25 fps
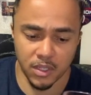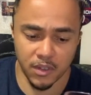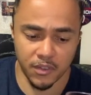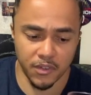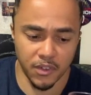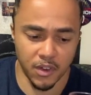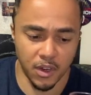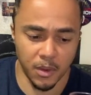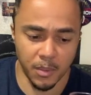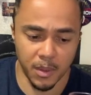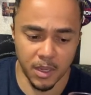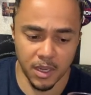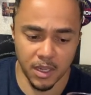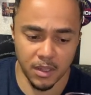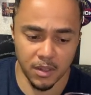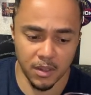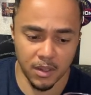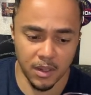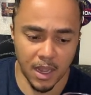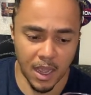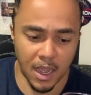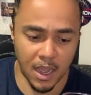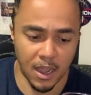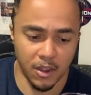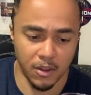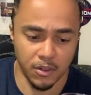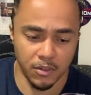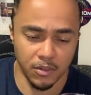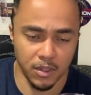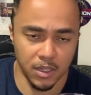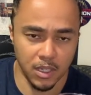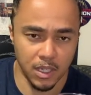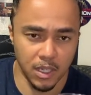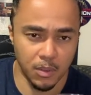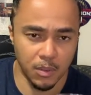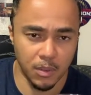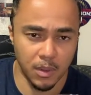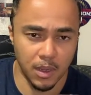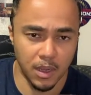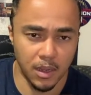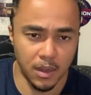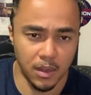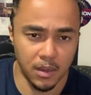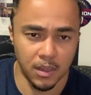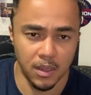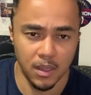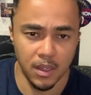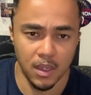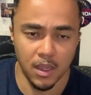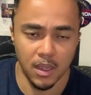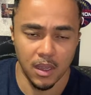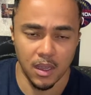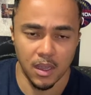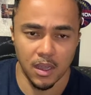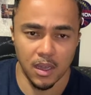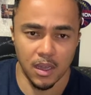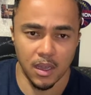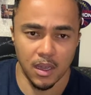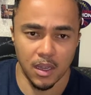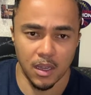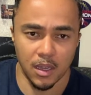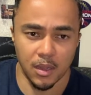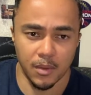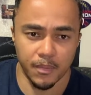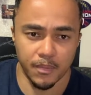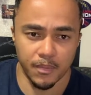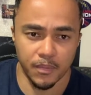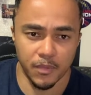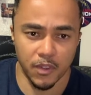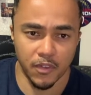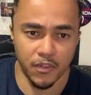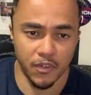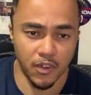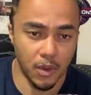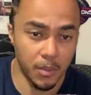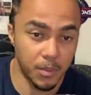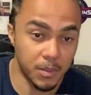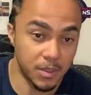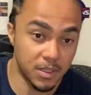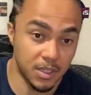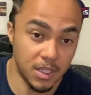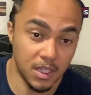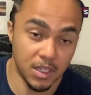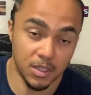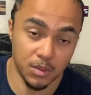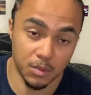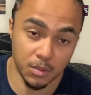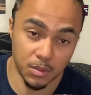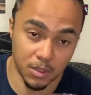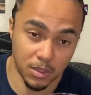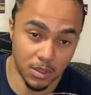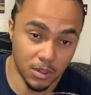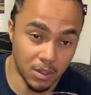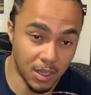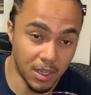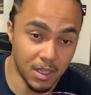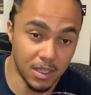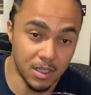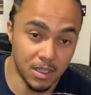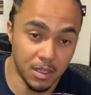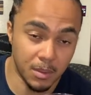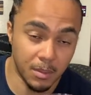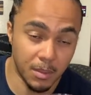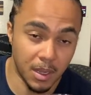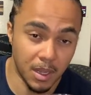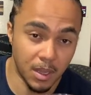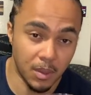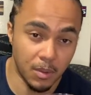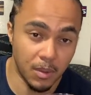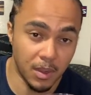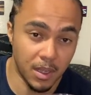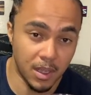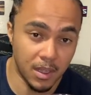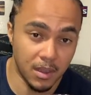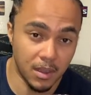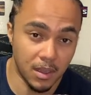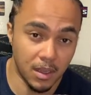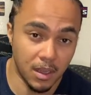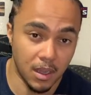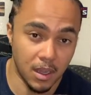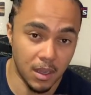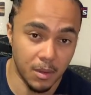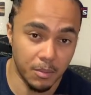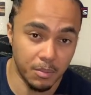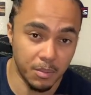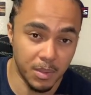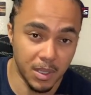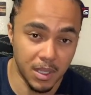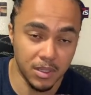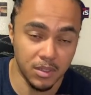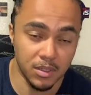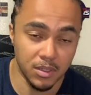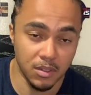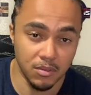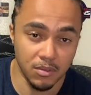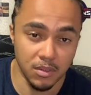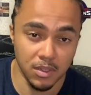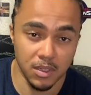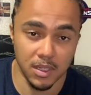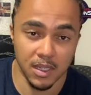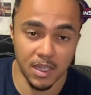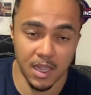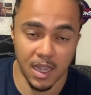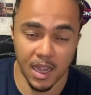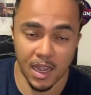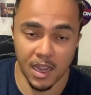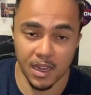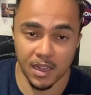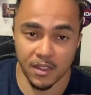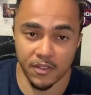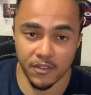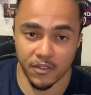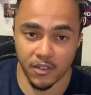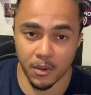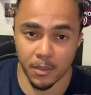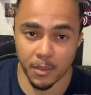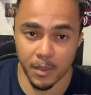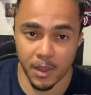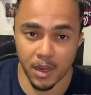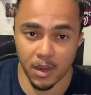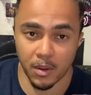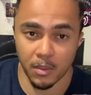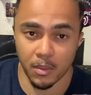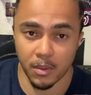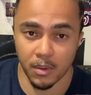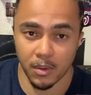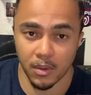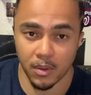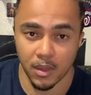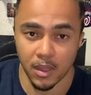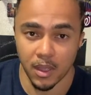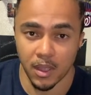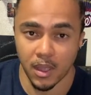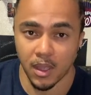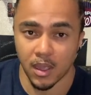It fermented out really well. The fermentation was crazy, by the way. The beets are really highly fermentable.